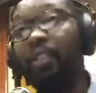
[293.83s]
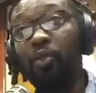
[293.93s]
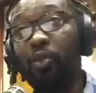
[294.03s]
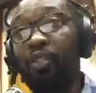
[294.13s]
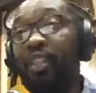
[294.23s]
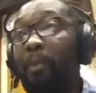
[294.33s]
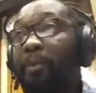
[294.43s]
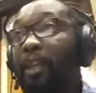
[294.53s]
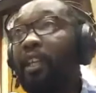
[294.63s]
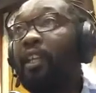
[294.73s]
do
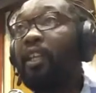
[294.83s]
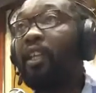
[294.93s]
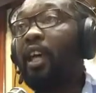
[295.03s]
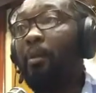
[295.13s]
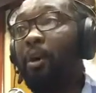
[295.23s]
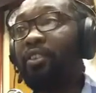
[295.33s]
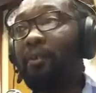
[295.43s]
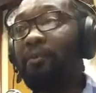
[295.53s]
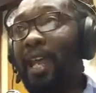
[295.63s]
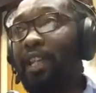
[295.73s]
something about a
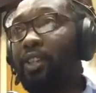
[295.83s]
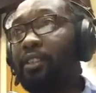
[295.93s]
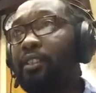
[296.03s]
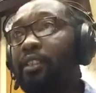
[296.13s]
virus